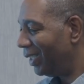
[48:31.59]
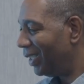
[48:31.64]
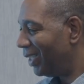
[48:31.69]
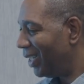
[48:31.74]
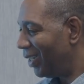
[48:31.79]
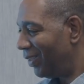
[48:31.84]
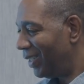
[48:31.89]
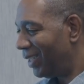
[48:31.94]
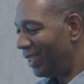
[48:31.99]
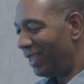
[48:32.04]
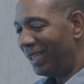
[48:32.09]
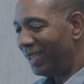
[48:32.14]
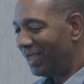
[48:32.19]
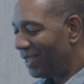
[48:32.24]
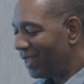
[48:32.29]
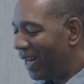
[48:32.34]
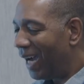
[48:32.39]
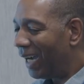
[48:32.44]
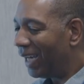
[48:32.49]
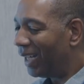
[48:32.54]

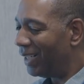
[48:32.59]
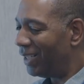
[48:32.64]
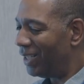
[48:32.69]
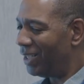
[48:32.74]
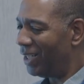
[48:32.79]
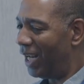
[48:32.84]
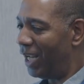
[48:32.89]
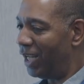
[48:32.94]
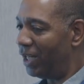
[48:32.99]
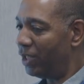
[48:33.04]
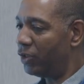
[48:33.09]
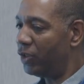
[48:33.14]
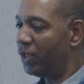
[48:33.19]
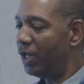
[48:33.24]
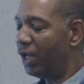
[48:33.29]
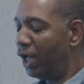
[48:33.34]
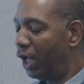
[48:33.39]
It's not going to change.